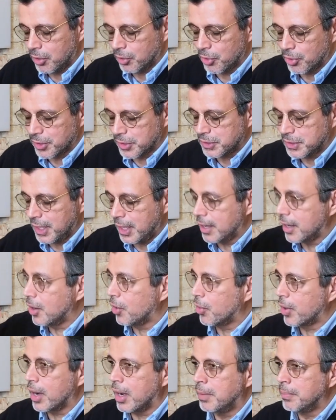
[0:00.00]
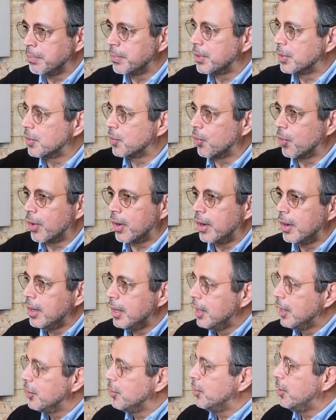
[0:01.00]
Coursera or Humber or
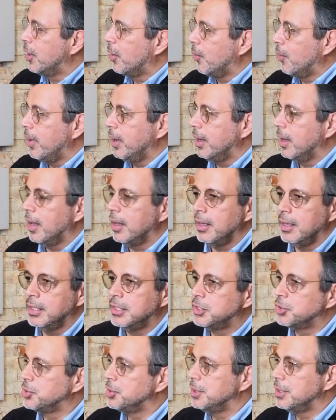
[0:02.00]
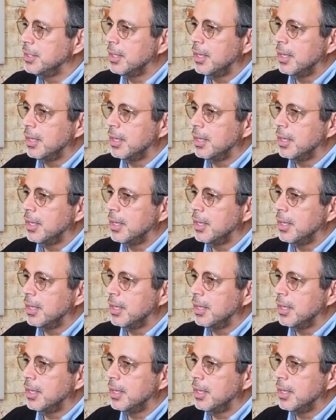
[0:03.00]
Udacity